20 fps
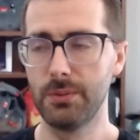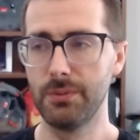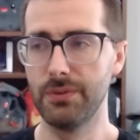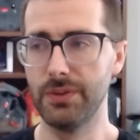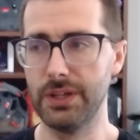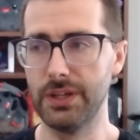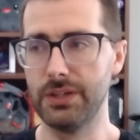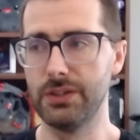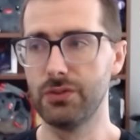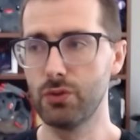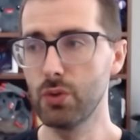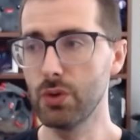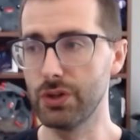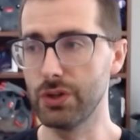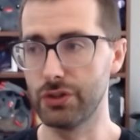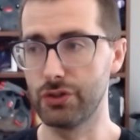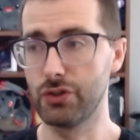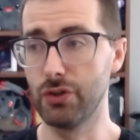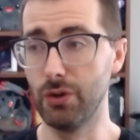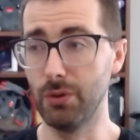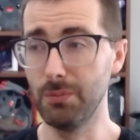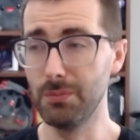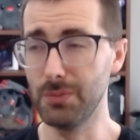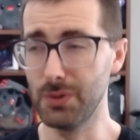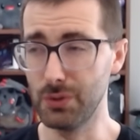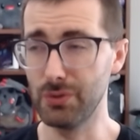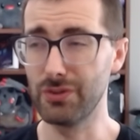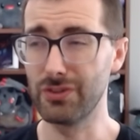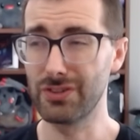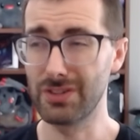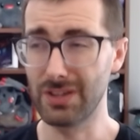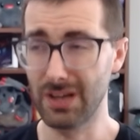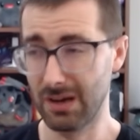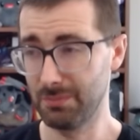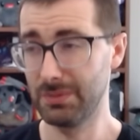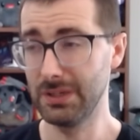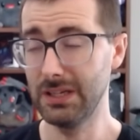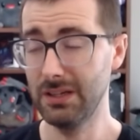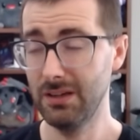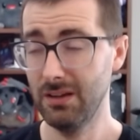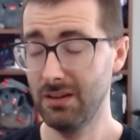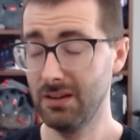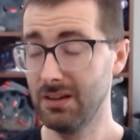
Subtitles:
than traditional Moonstompy.